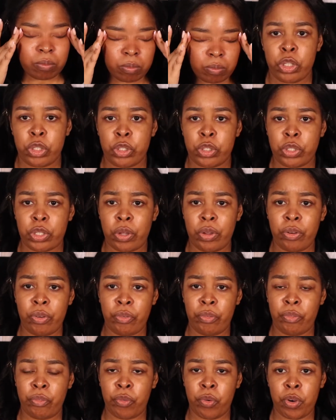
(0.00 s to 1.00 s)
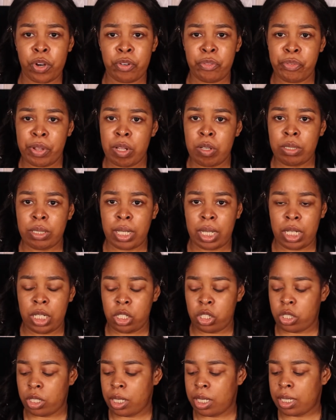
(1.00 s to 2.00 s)
So for
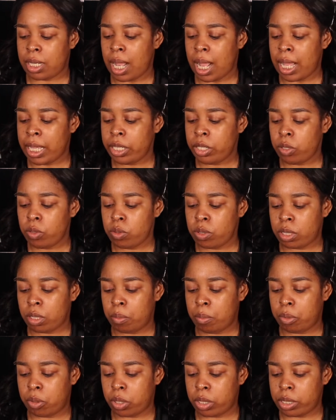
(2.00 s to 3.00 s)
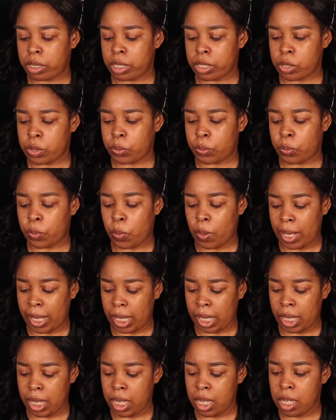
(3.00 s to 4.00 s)
foundation, I use the Born This
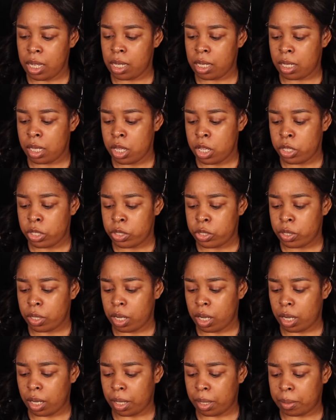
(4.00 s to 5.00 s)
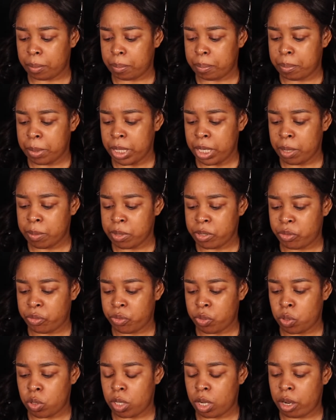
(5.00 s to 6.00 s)
Way medium to
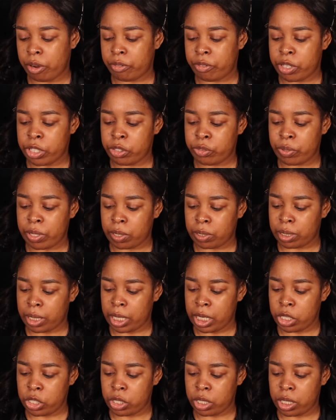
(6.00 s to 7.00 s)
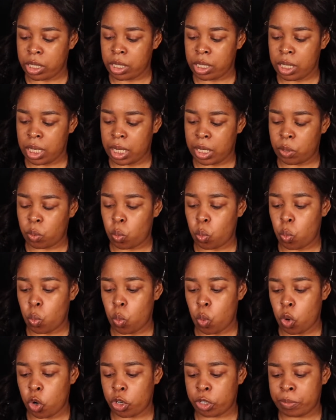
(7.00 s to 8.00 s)
full coverage foundation in
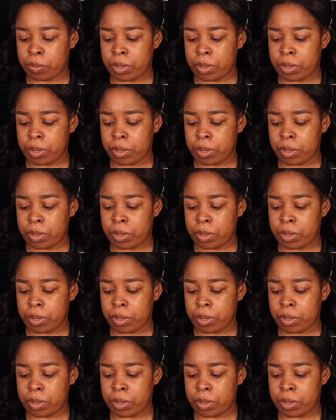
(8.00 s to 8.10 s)
Warm